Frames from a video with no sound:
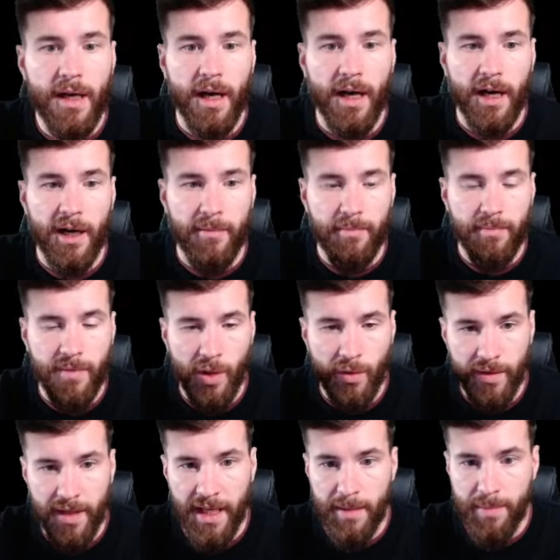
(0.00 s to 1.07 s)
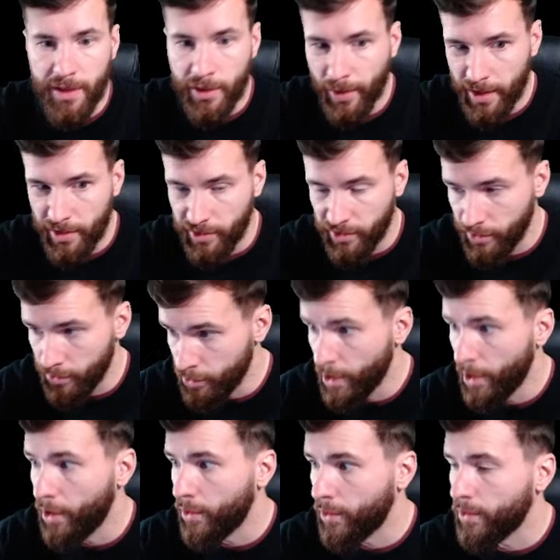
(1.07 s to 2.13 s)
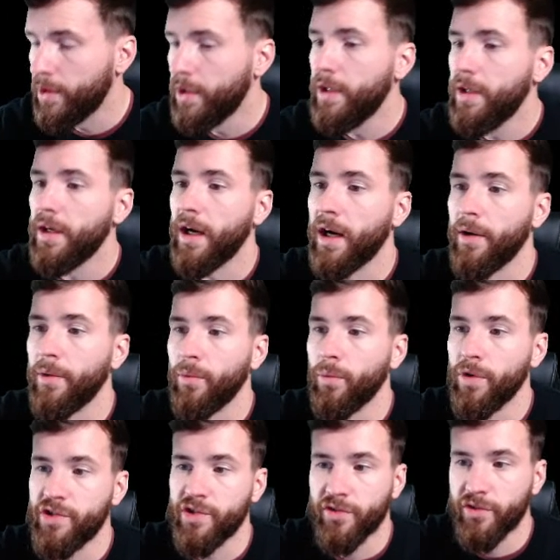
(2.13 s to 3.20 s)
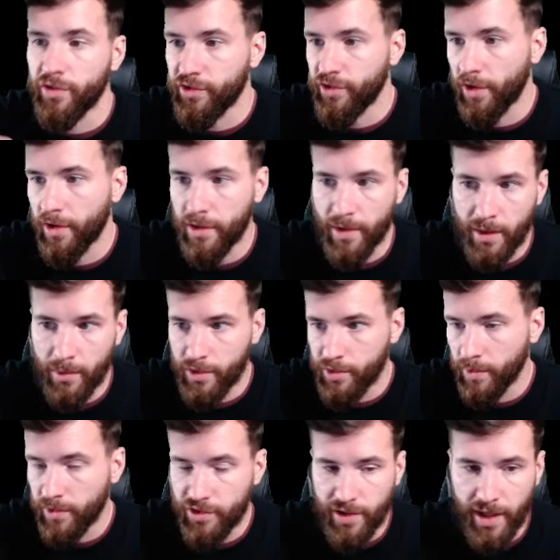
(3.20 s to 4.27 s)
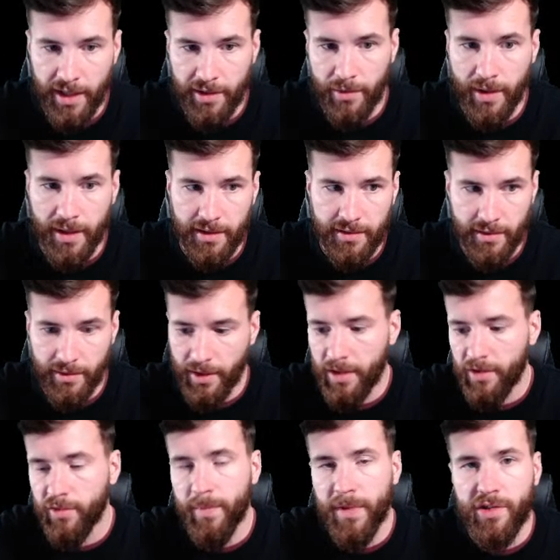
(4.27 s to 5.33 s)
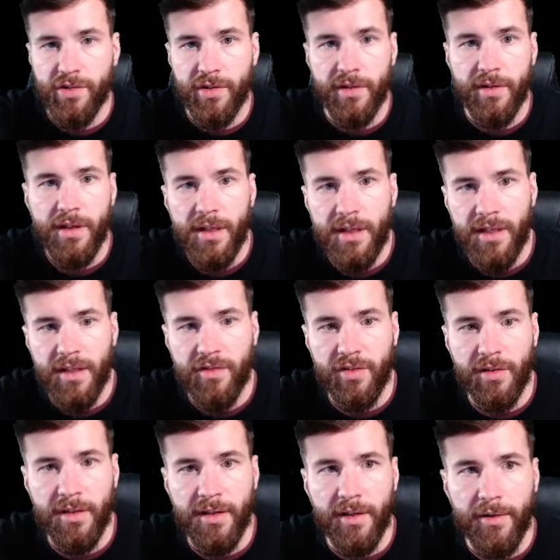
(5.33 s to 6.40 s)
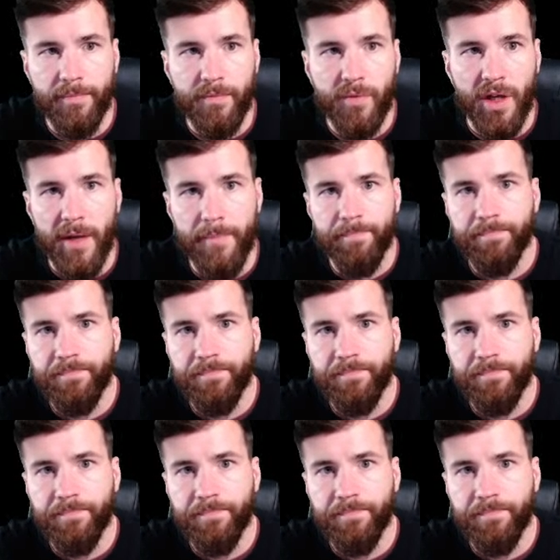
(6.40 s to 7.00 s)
The AP graders know which is your starting rate, which one's your end rate, right? Just make sure it's clear. Okay.